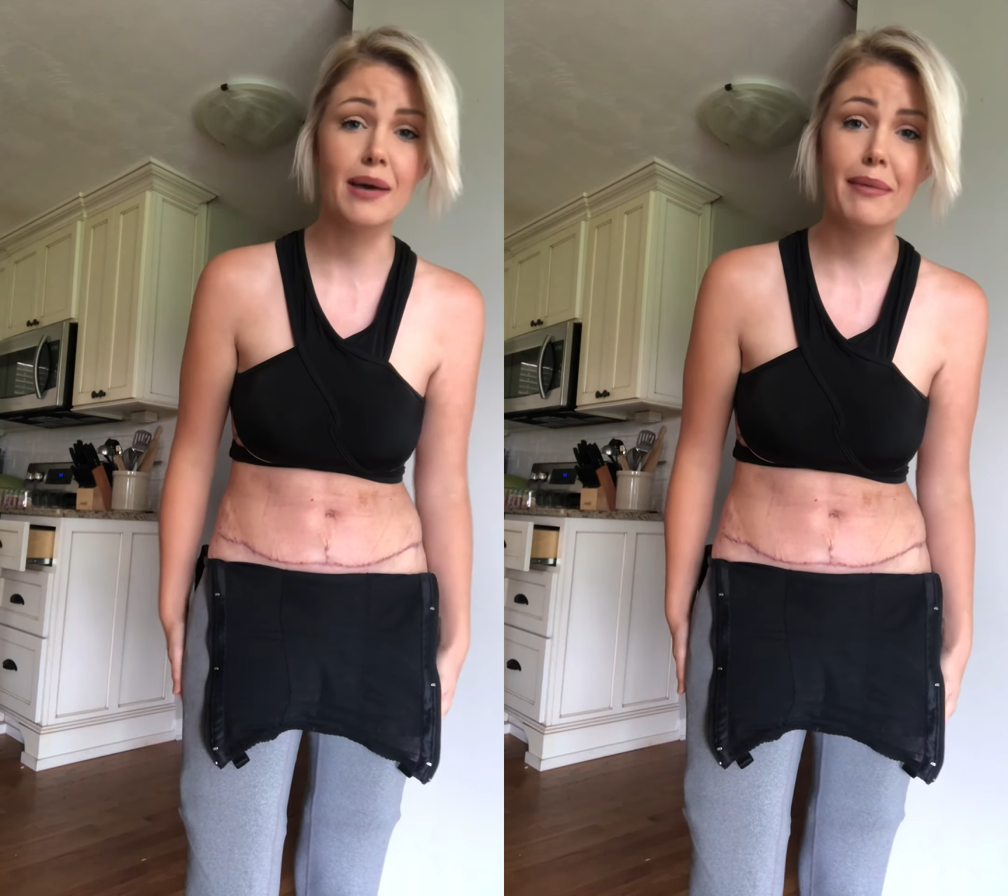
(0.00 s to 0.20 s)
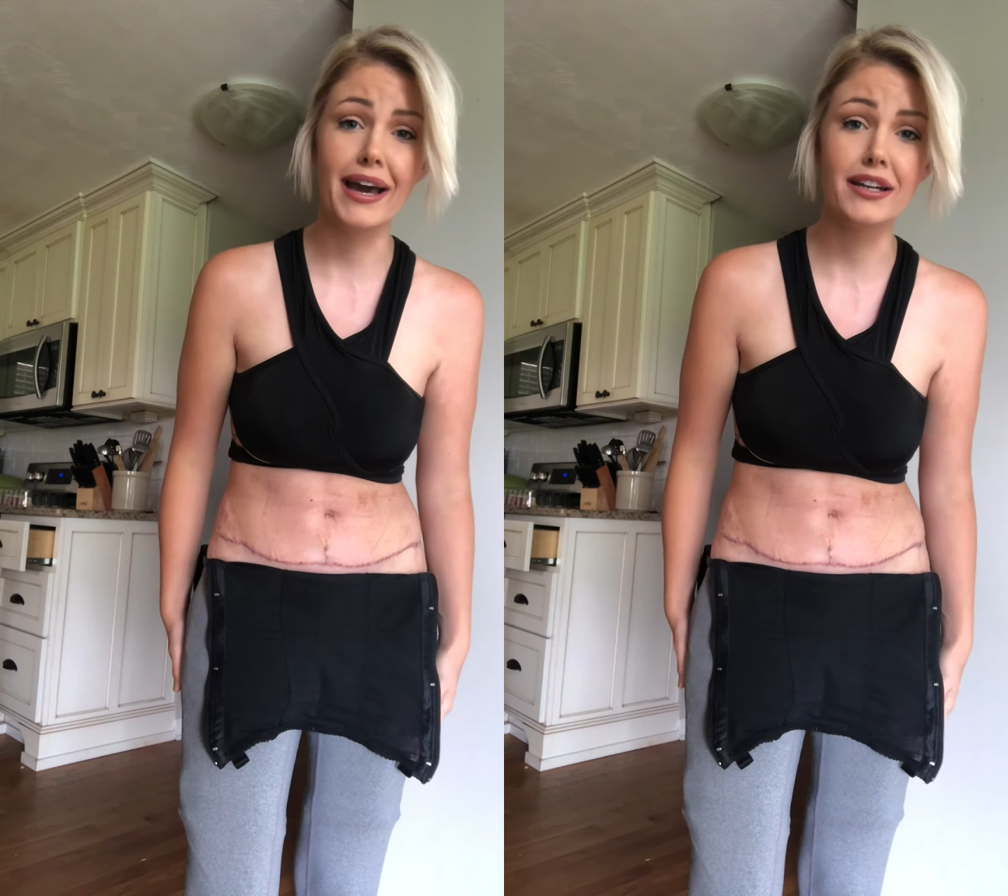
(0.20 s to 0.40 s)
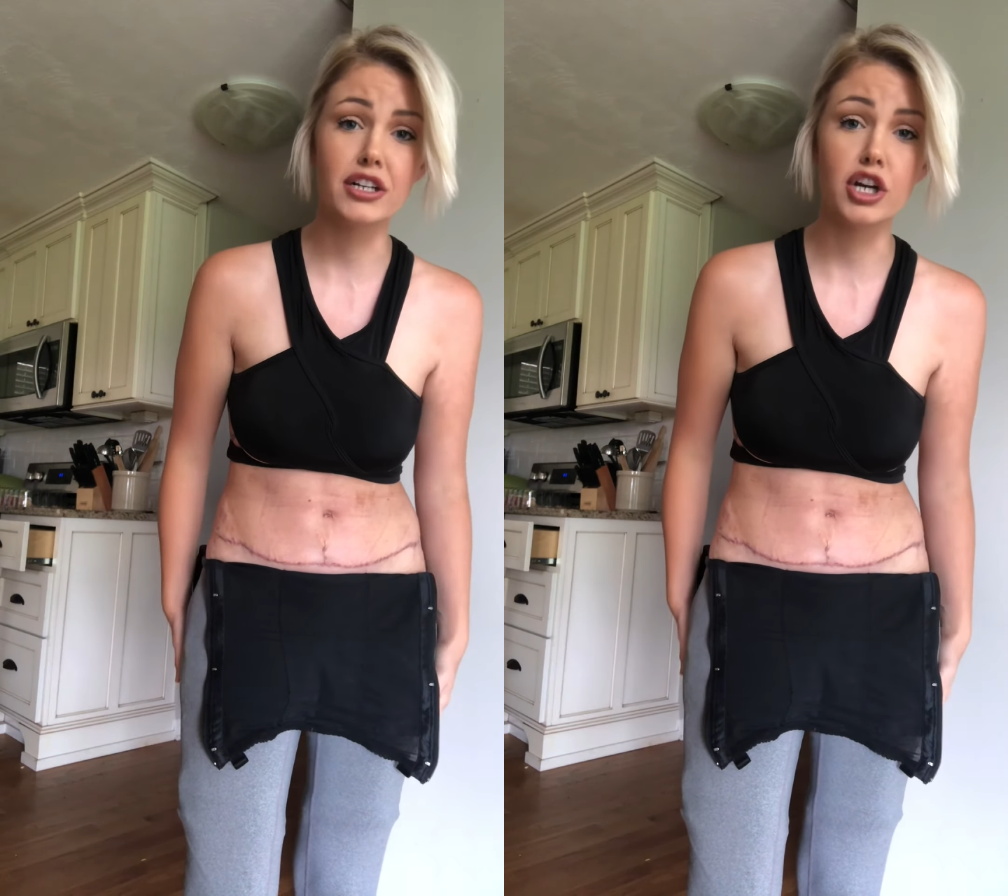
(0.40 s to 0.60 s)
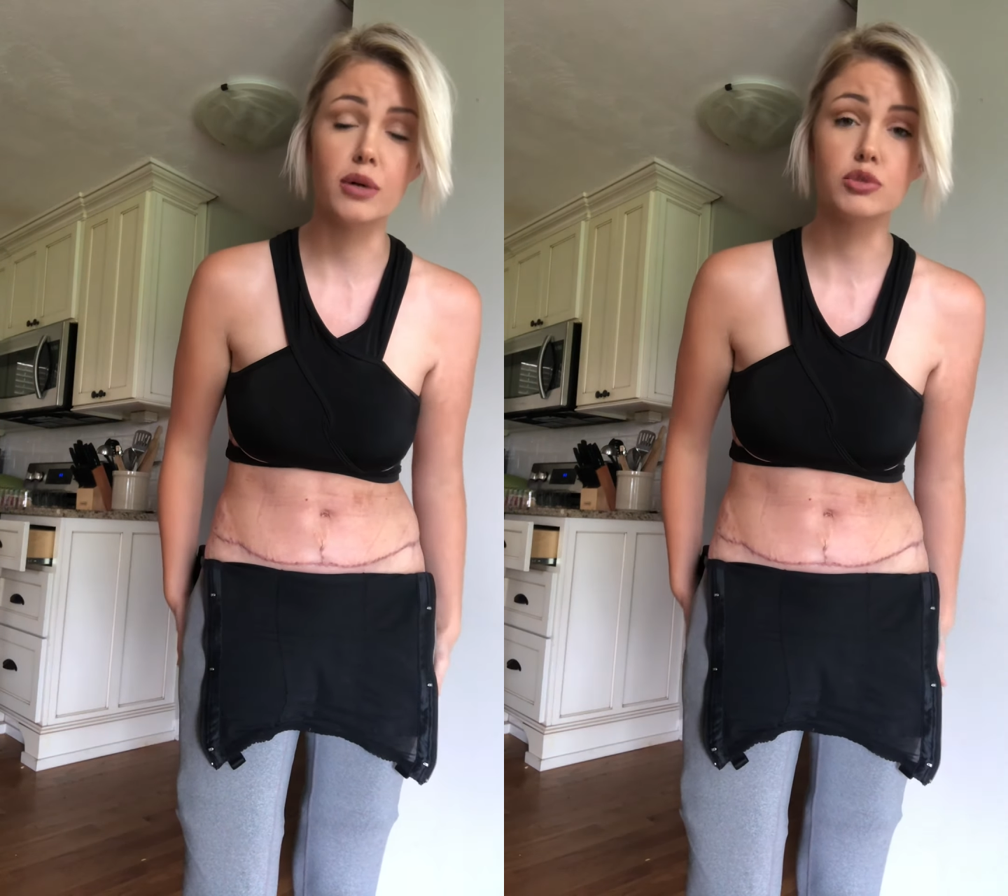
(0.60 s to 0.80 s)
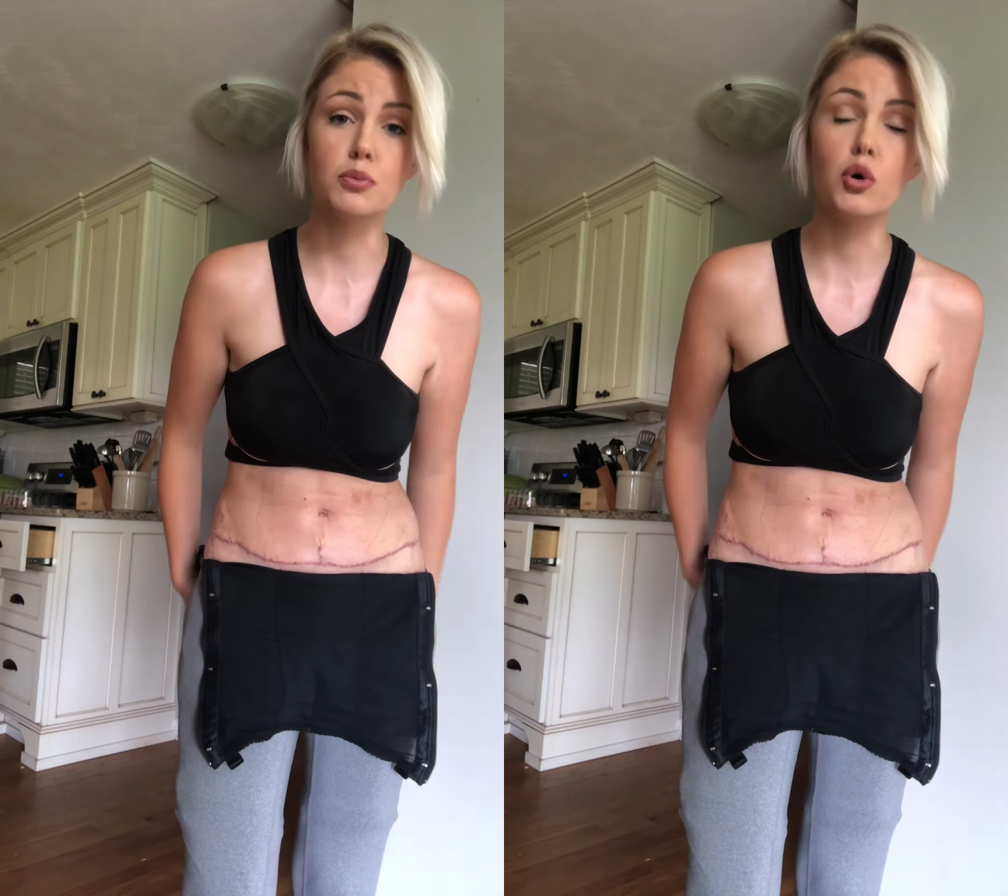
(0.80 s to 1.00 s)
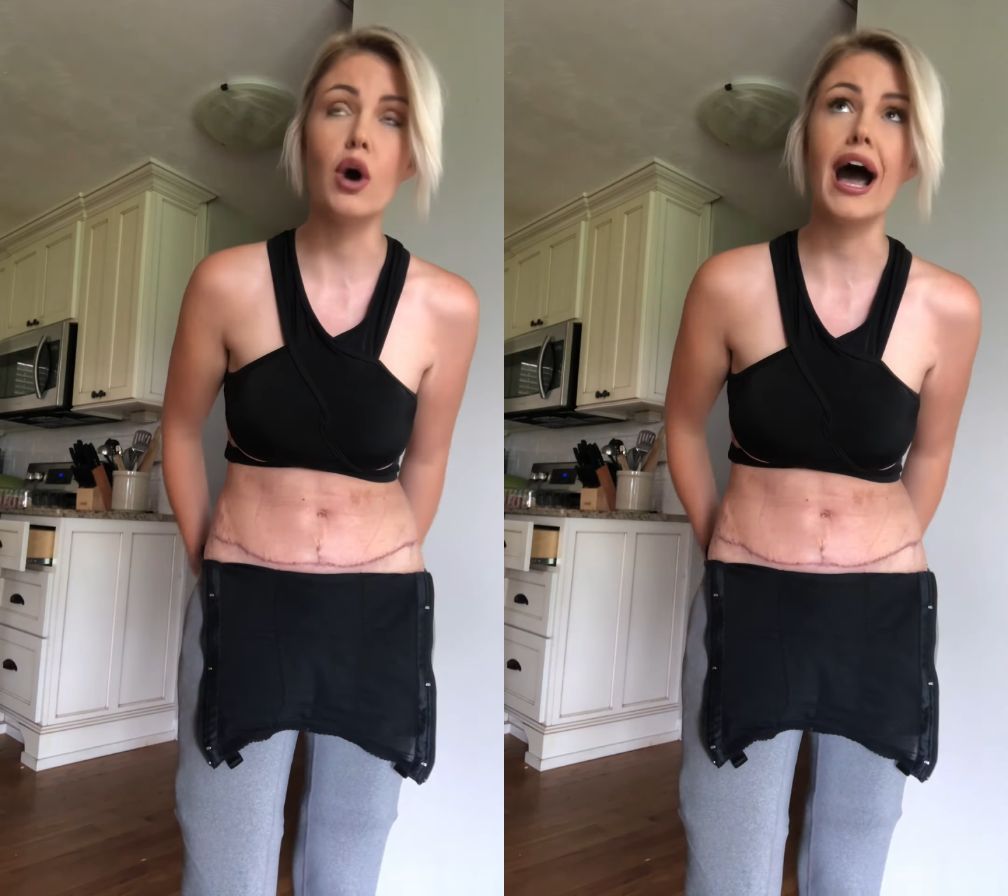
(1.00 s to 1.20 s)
that bad uncomfortable.